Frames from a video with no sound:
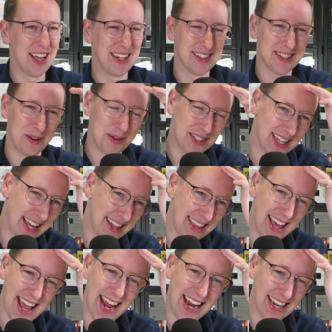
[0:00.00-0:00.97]
So we sat
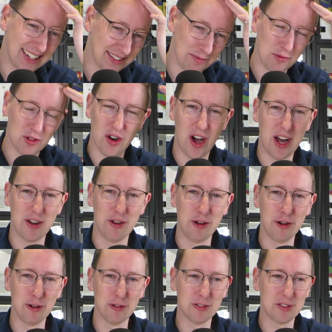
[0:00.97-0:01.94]
there eating some dry
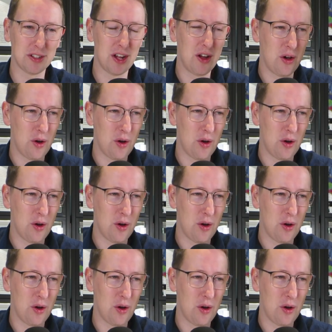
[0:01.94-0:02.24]
noodles,